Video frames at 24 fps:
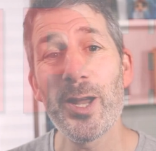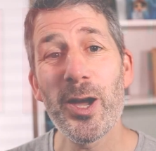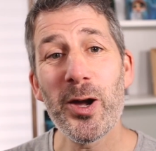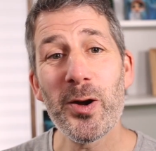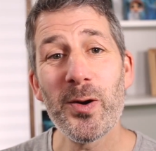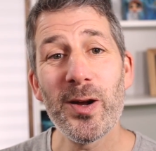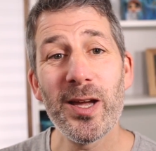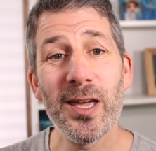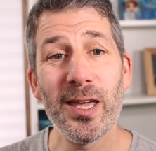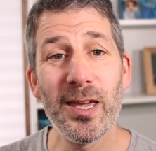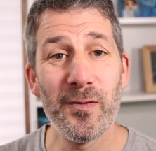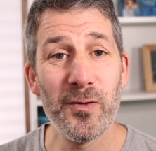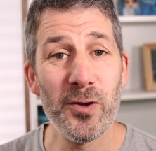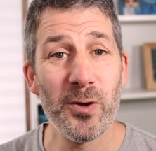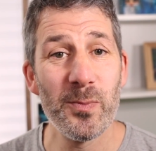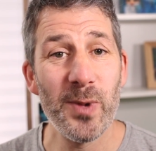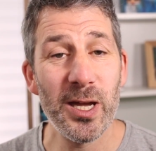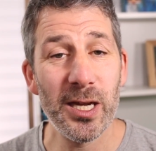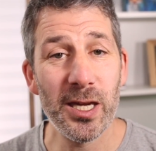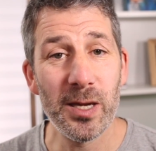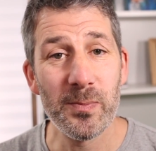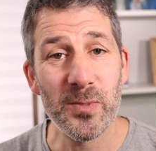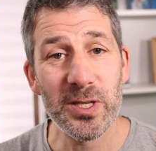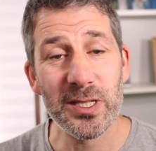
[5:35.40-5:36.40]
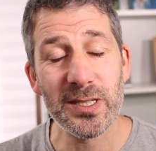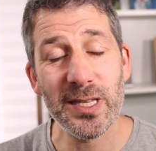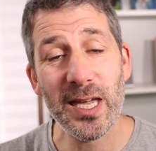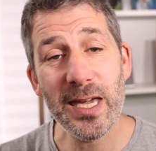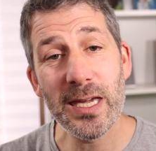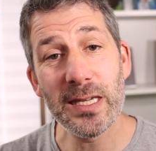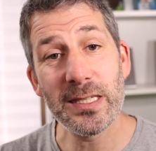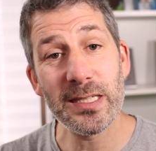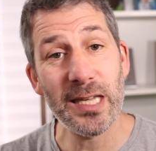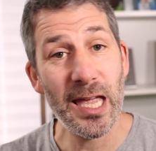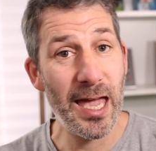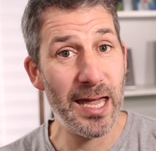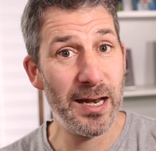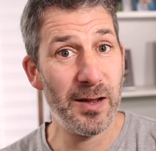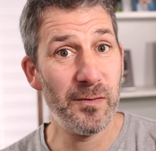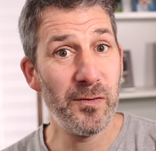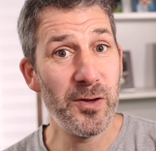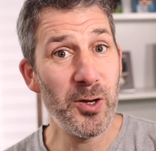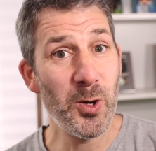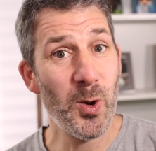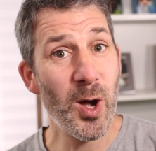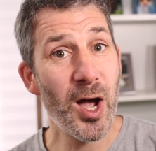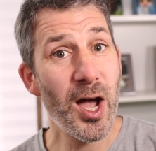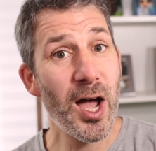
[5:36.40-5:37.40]
know if you're making mistakes, and
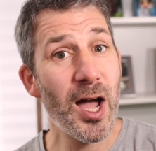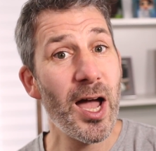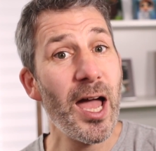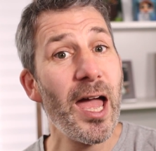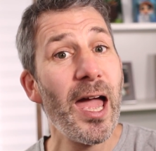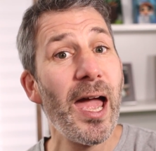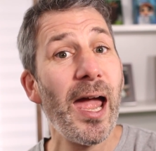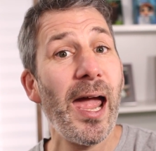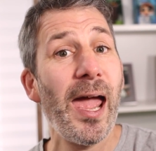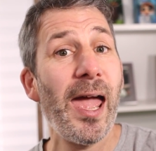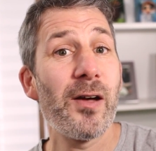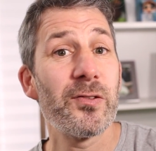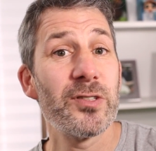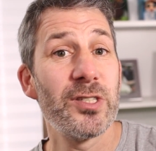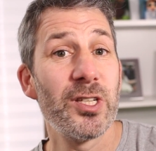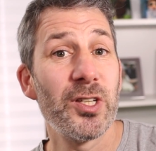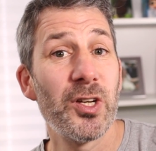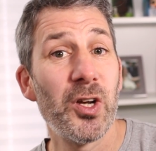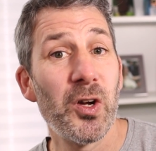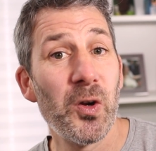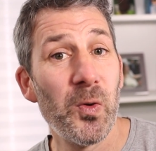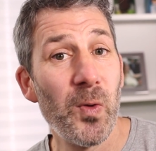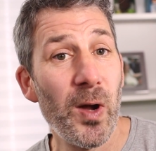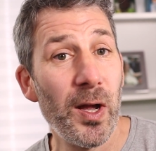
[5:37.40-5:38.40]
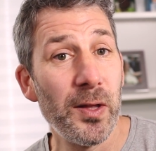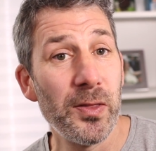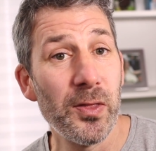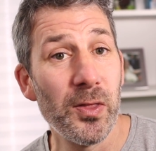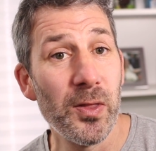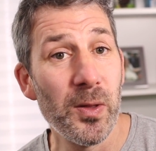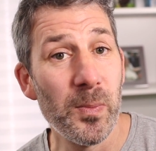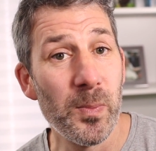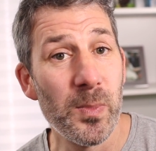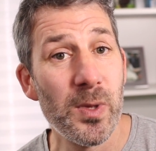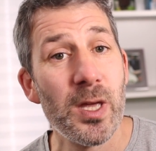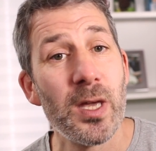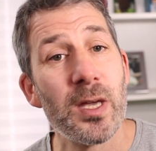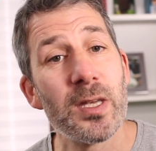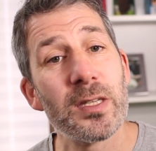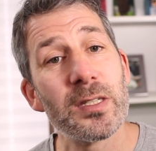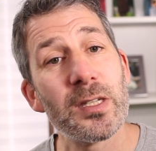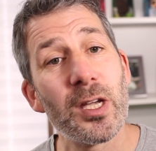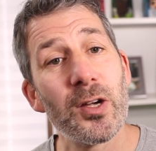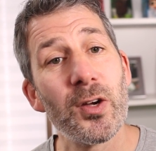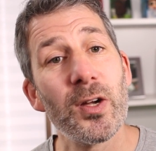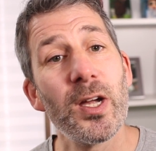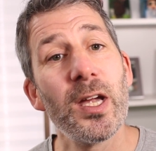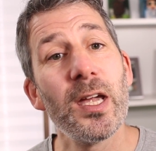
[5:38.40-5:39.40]
if you are, how to correct them.
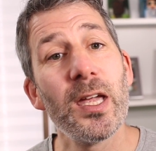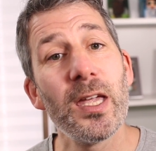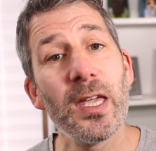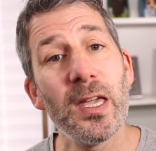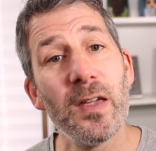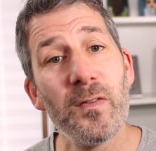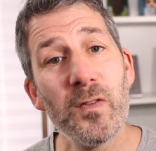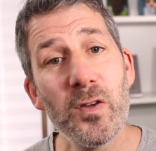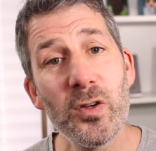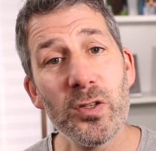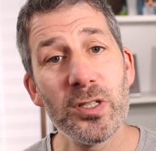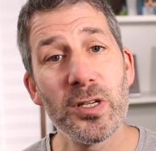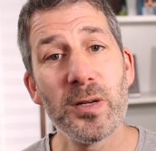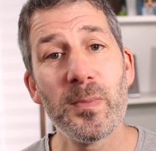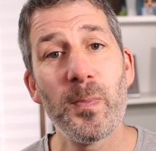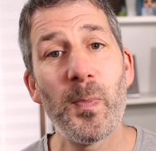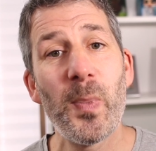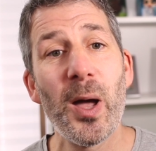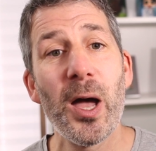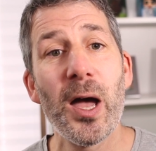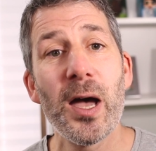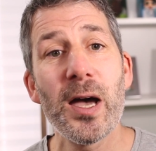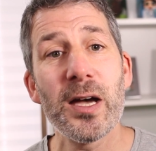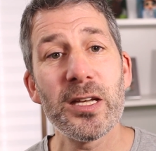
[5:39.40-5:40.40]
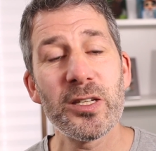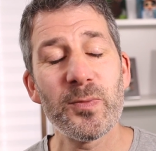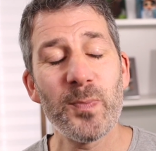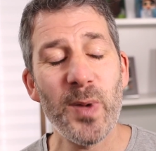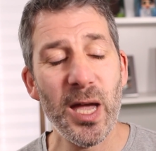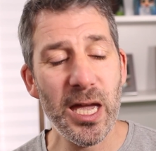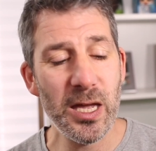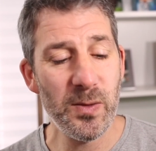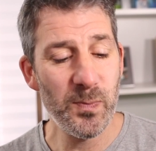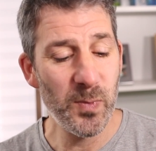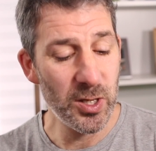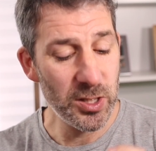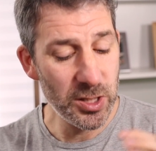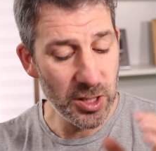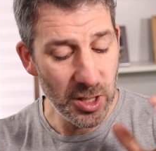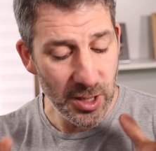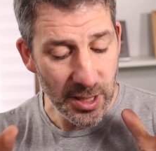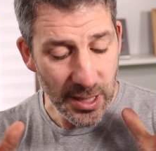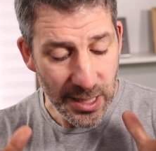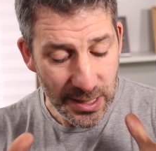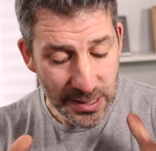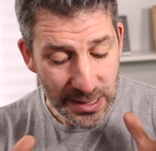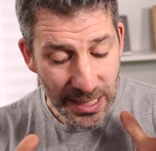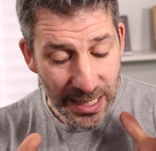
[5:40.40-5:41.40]
So if you're doing past papers,
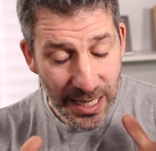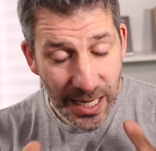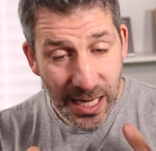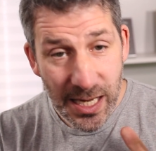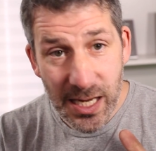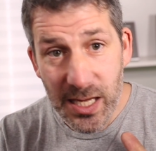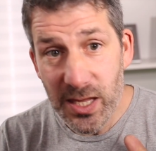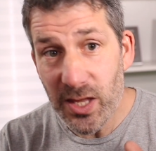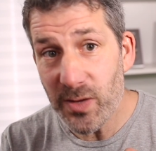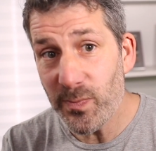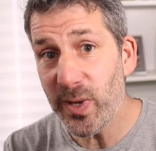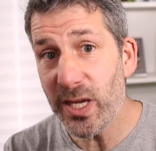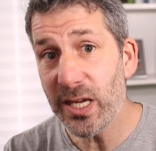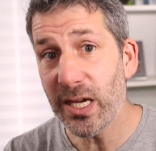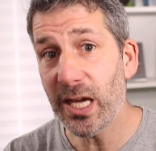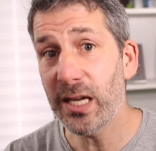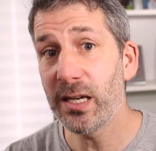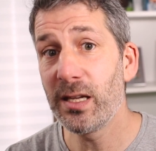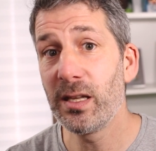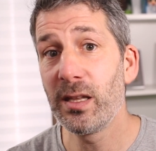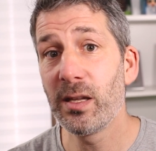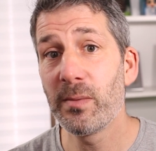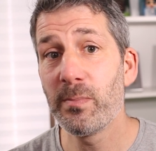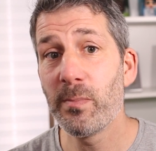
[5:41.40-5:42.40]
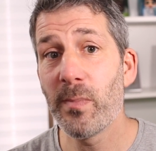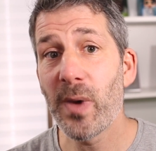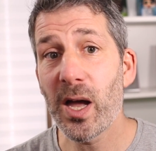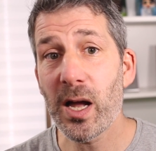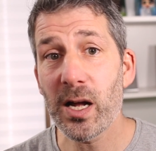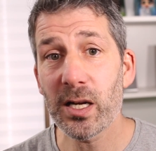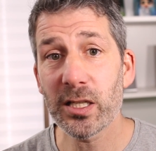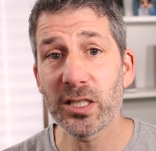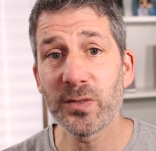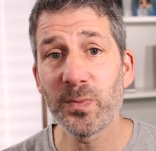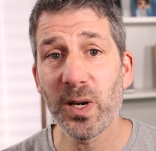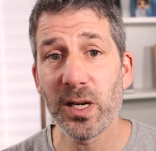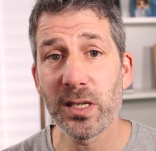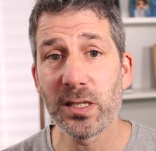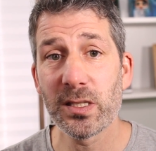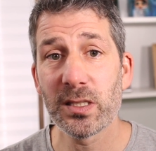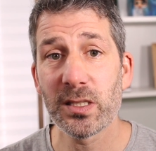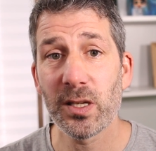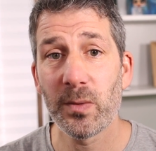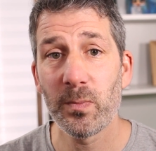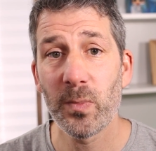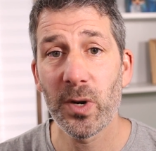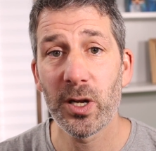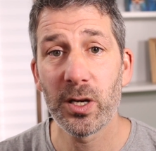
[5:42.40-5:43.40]
you need to either be getting them marked by
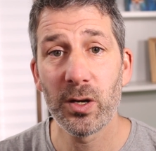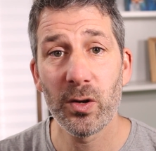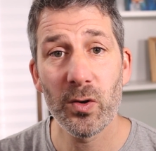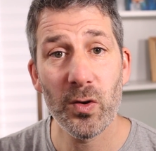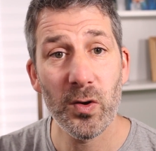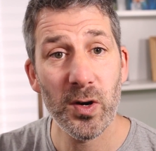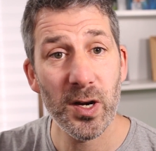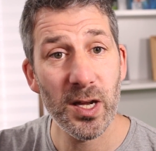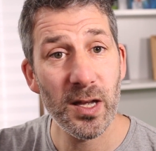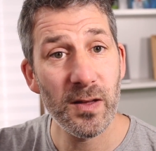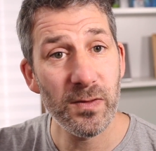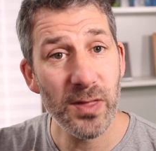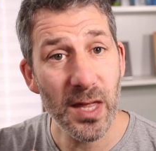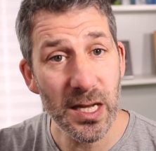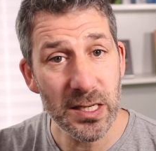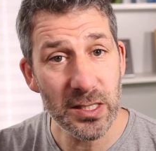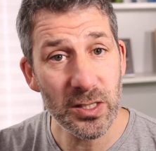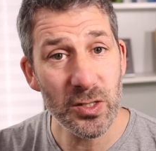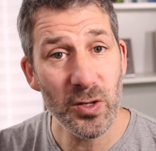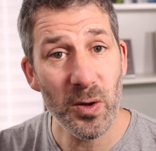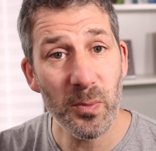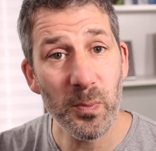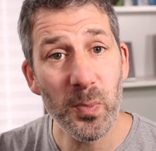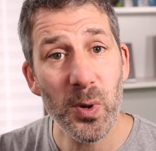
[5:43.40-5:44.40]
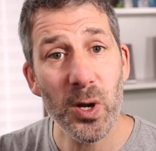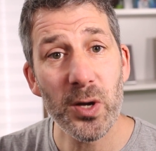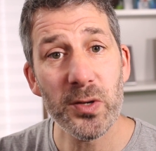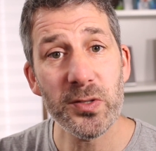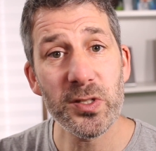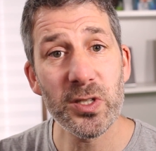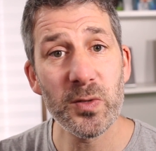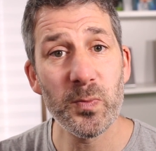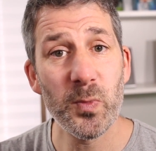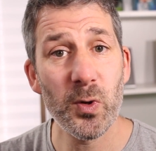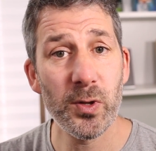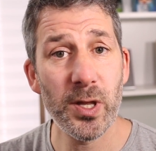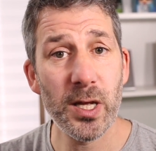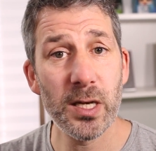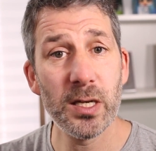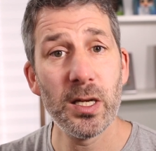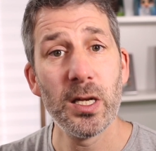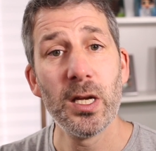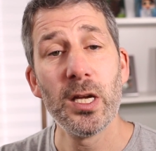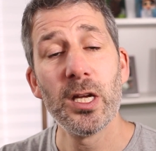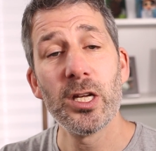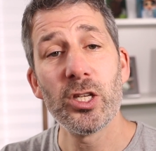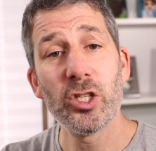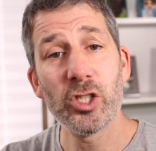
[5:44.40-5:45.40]
someone, or if that's not possible,
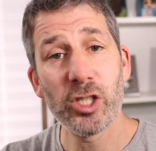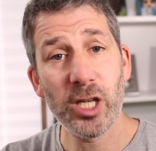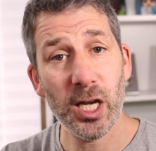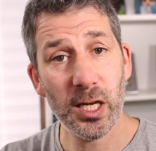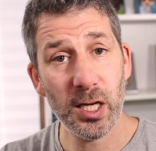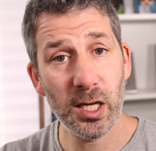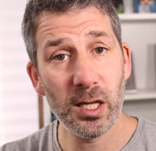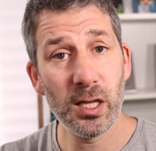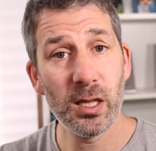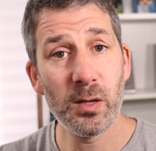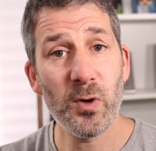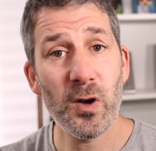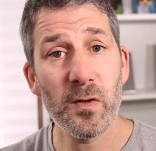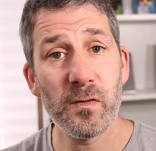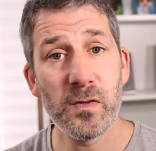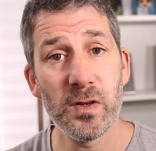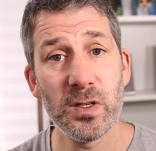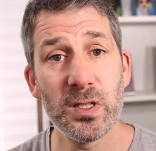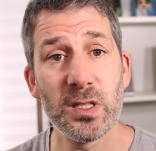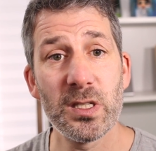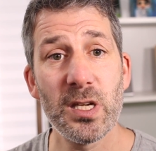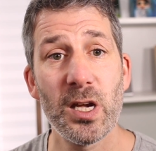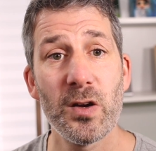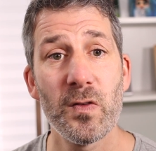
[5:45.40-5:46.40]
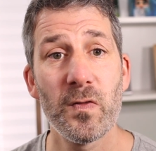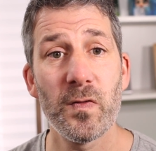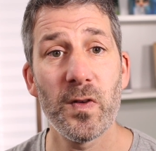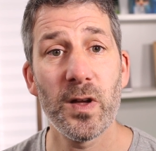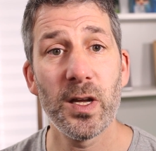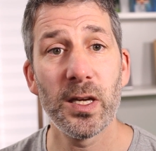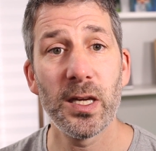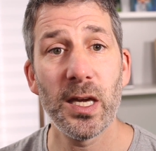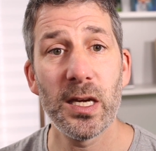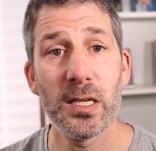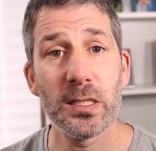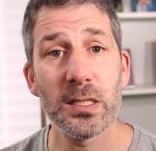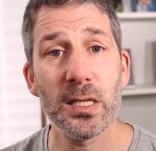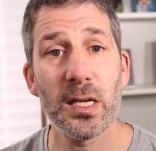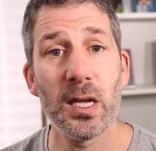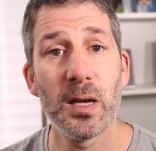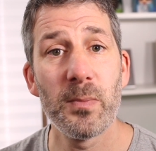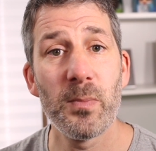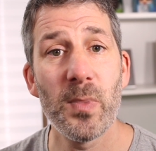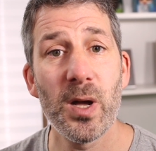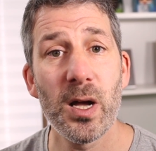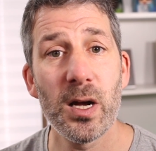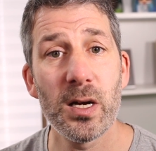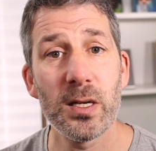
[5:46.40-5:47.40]
then checking them off yourself against
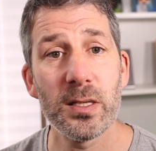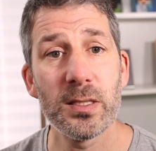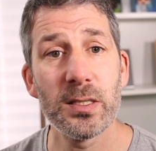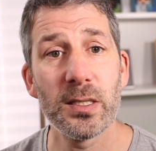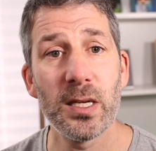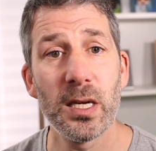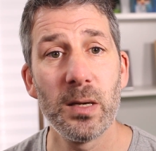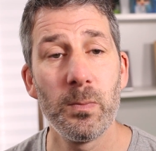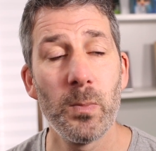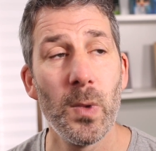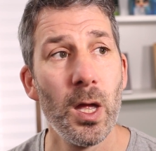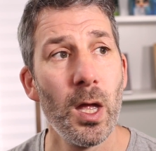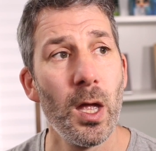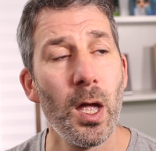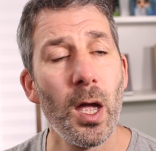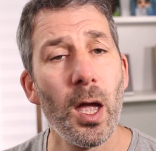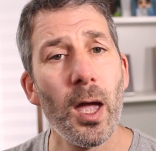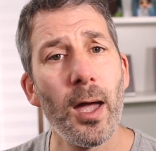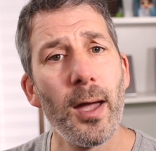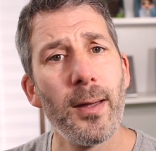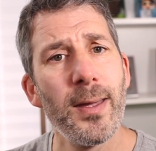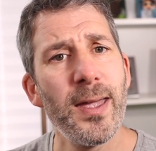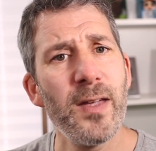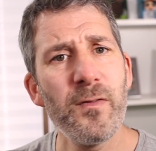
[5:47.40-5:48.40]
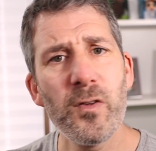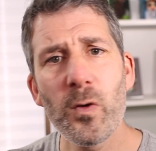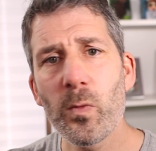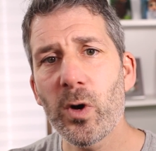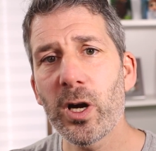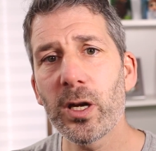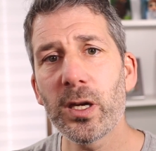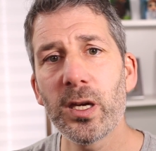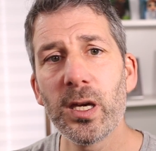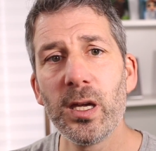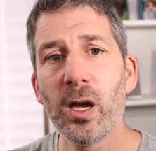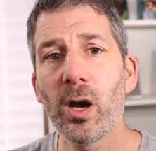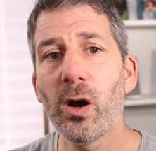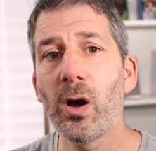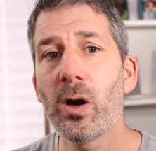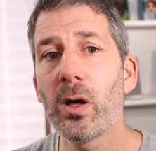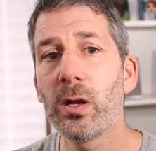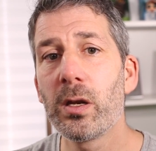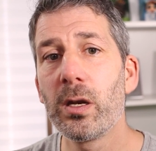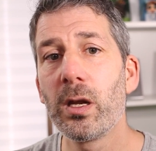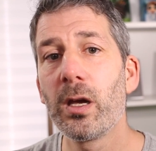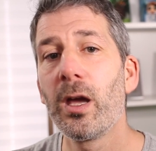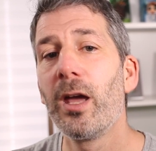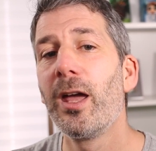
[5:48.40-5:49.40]
a mark scheme. Uh, if you're working
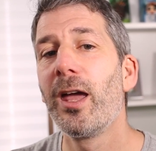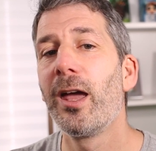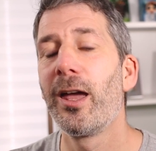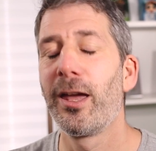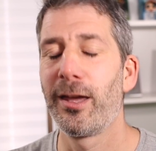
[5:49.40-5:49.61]
on